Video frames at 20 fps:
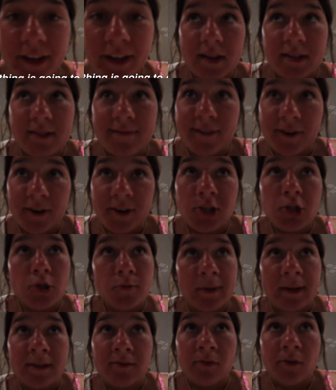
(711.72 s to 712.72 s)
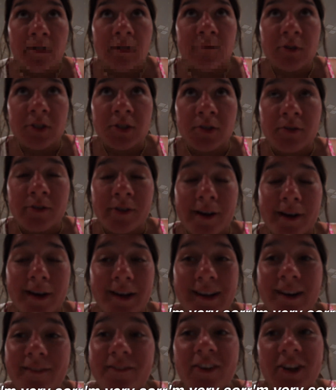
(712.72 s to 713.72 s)
It's very disrespectful to do that
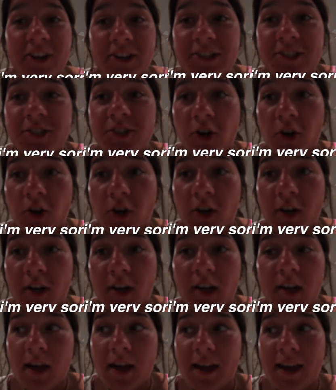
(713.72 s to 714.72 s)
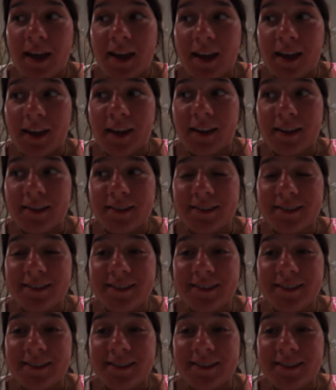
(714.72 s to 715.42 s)
and I'm very sorry. And